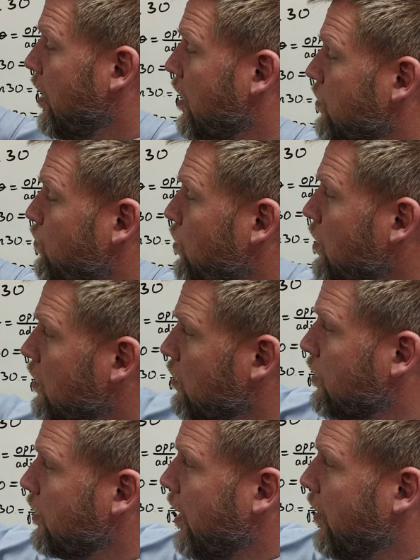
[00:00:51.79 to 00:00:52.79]
and we're going to
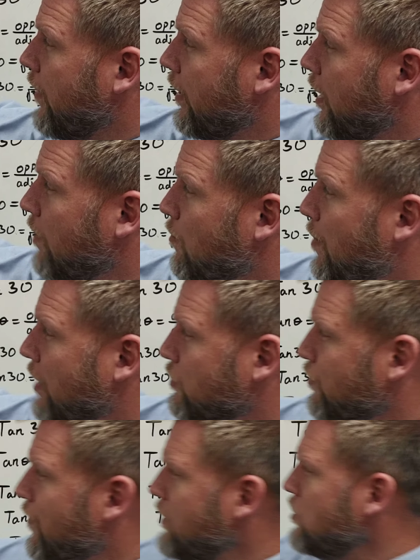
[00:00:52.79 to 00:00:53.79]
look at how that came about. So if I